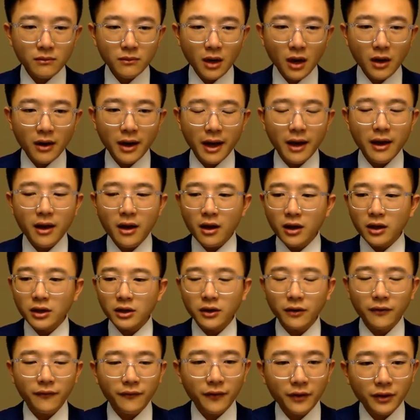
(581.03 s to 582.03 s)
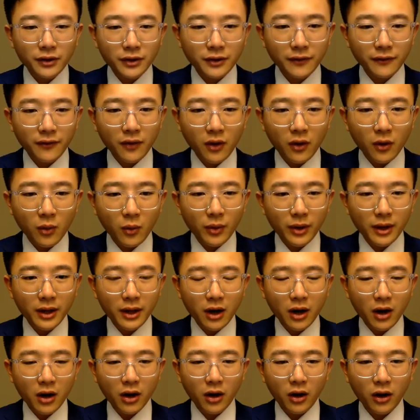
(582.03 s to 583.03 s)
okay, so first of all, what
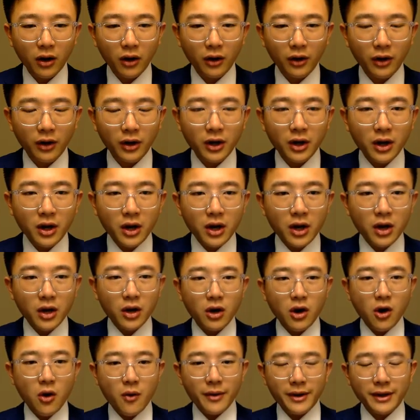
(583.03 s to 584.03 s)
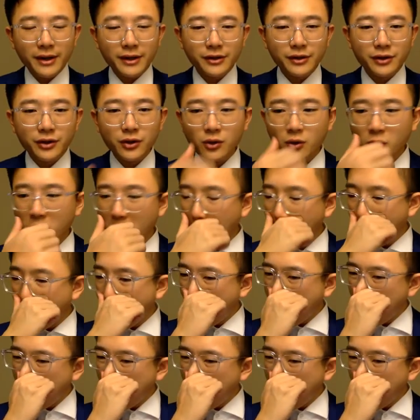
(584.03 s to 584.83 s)
we're going to